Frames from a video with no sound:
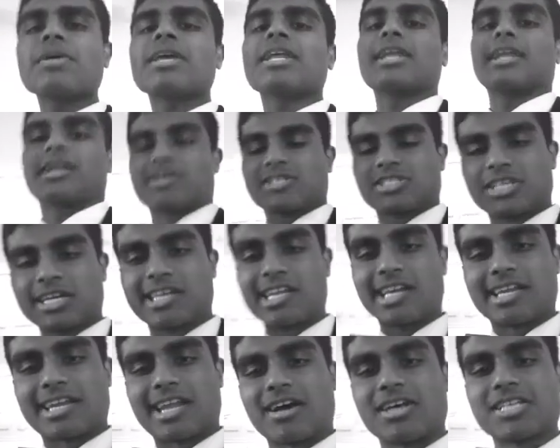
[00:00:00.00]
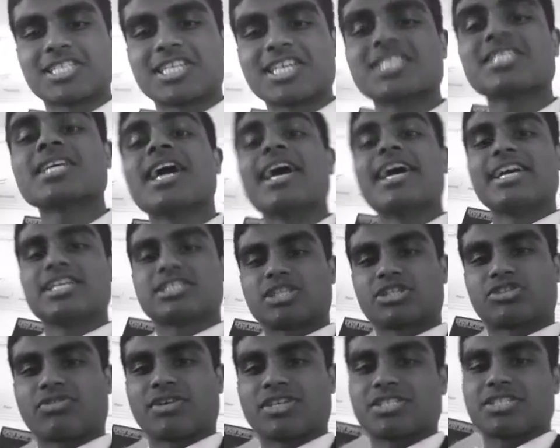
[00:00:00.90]
bit in our circuit analysis is
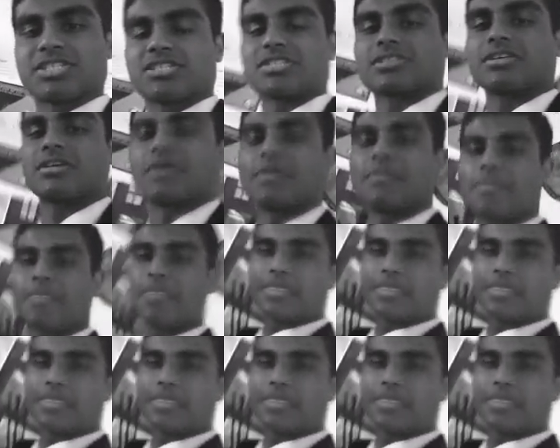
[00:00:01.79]
the transistor.